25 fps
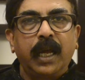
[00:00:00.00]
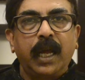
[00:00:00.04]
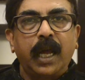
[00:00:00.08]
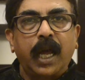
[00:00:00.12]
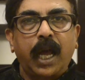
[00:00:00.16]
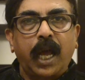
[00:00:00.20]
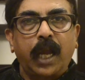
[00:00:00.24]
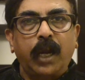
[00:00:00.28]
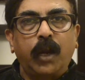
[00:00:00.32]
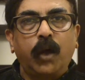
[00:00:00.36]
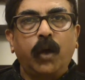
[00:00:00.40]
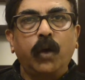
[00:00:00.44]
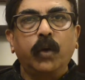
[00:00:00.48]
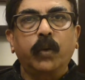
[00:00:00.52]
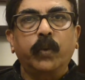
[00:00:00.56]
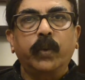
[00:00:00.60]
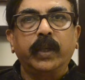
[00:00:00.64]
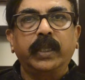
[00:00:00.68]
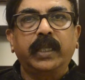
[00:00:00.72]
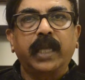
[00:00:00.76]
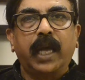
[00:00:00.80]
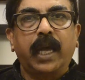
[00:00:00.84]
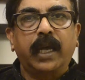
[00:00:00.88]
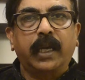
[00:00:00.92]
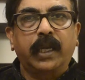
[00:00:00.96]
along
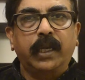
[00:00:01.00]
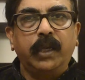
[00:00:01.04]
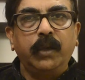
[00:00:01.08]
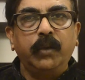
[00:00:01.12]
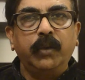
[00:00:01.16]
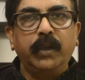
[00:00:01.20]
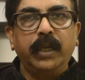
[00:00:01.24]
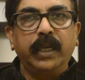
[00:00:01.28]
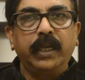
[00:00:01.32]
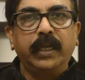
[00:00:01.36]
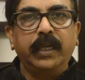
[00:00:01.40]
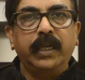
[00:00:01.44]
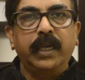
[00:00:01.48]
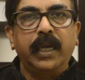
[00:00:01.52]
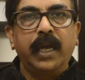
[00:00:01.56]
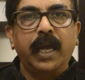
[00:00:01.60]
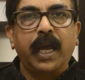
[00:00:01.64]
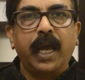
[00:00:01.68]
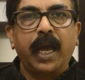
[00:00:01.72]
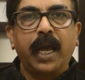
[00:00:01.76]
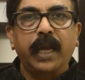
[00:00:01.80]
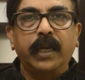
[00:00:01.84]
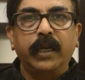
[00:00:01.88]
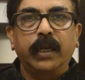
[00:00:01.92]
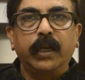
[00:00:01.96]
with accurate
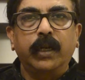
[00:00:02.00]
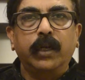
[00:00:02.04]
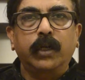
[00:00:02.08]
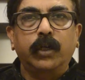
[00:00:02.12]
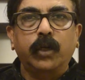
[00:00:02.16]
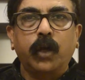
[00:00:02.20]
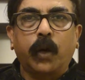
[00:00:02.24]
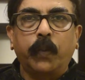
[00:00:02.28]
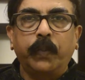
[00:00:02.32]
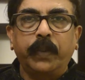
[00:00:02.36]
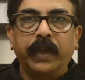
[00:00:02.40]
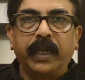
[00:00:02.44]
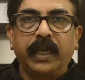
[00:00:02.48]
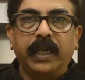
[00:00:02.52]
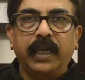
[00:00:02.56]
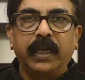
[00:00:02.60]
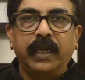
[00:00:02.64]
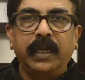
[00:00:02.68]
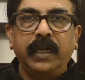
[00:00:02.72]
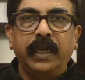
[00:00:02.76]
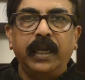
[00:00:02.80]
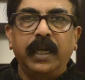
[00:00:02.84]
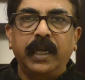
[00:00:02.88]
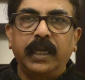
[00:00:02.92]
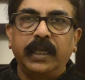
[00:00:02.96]
and topical
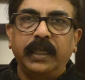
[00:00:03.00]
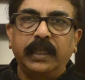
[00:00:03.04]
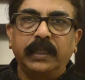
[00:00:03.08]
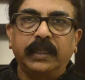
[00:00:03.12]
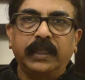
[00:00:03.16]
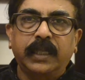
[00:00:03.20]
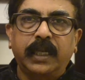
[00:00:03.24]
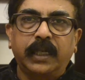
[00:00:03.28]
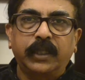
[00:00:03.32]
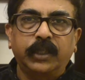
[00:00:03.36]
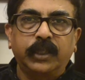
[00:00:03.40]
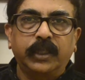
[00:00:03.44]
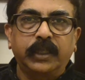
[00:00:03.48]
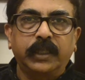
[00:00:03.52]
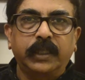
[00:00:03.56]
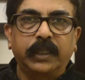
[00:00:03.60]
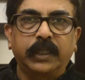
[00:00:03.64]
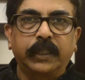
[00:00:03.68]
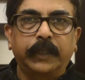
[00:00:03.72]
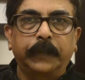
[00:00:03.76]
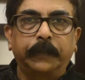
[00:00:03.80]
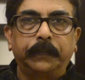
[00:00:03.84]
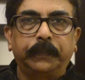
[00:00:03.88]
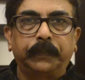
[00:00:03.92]
discussions.